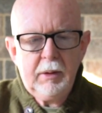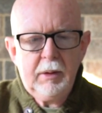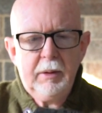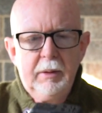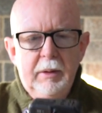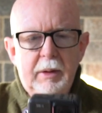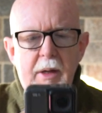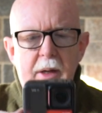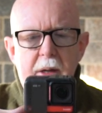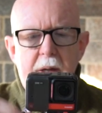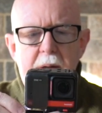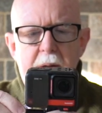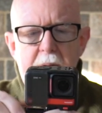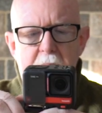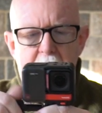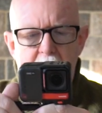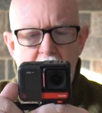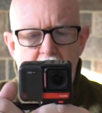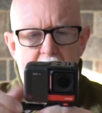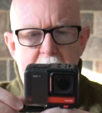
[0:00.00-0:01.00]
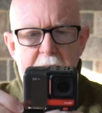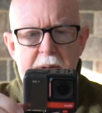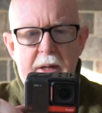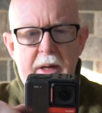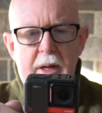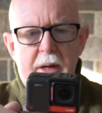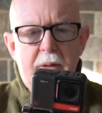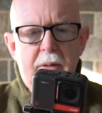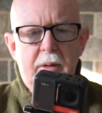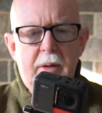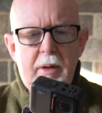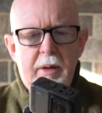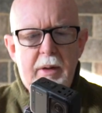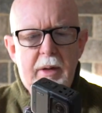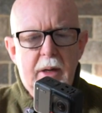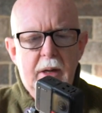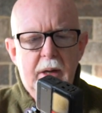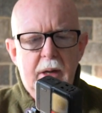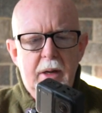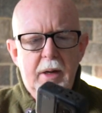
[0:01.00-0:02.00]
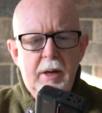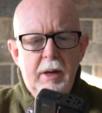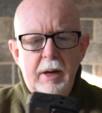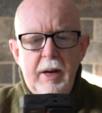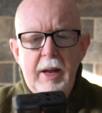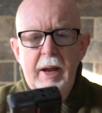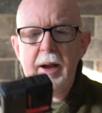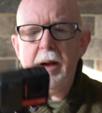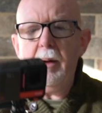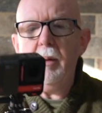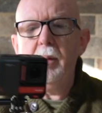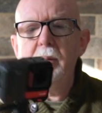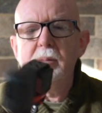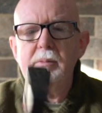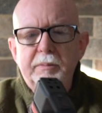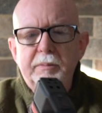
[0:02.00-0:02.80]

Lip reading: Okay, and there we go. Okay, now